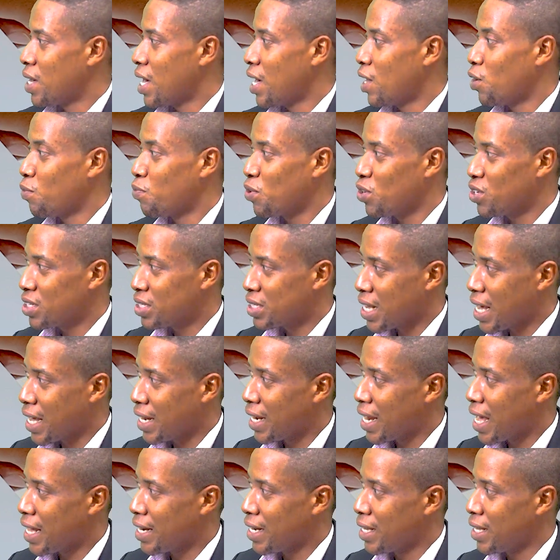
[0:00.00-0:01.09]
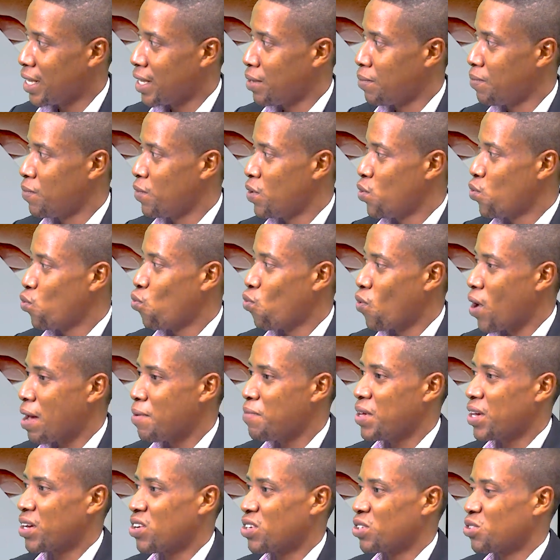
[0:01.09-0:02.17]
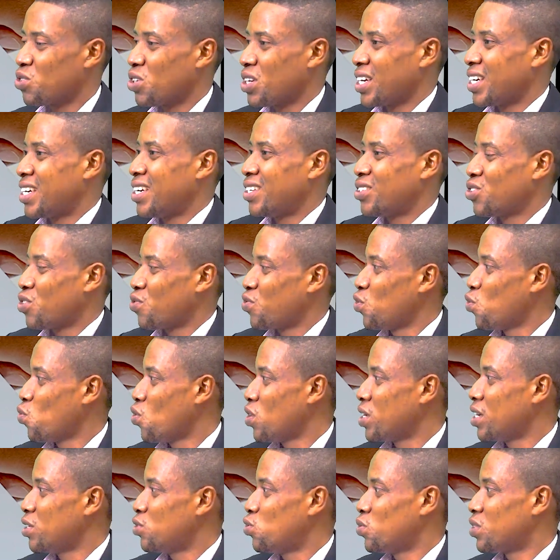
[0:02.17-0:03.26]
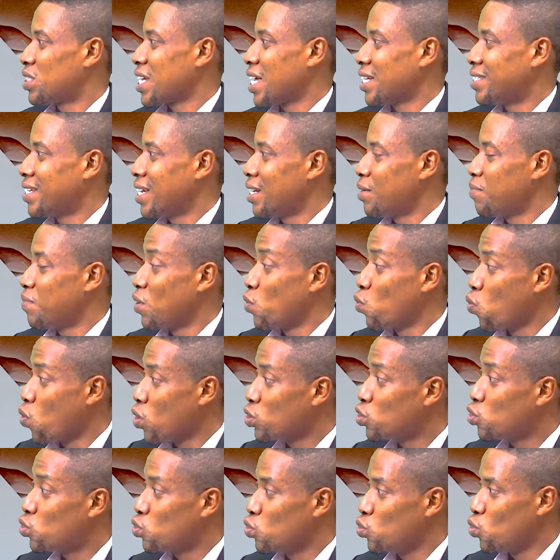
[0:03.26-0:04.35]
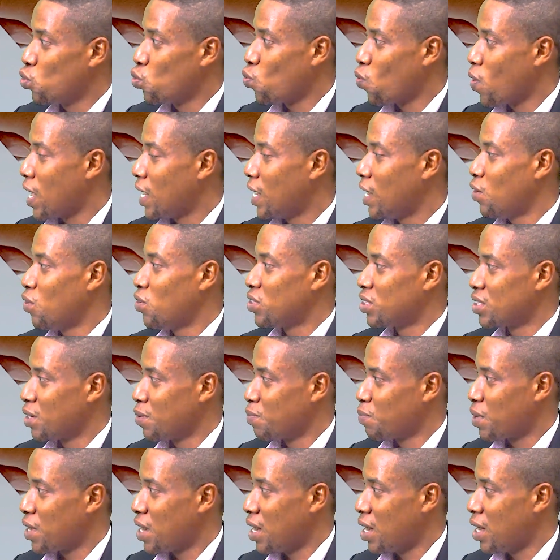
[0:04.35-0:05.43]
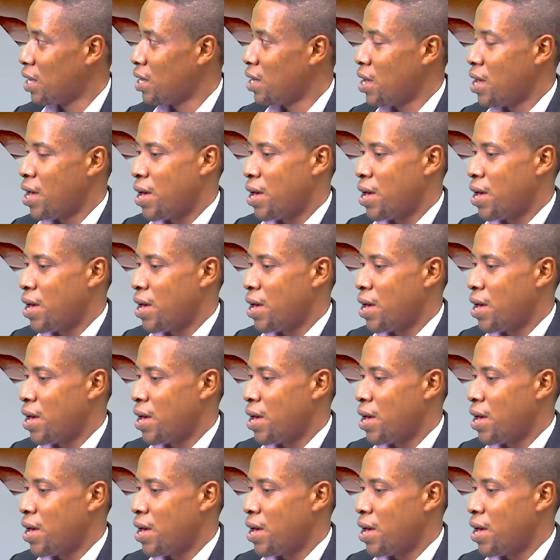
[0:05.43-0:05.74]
And upon sidelining him, why? Because it was a case of he wanted to start telling me what to do while I was in power.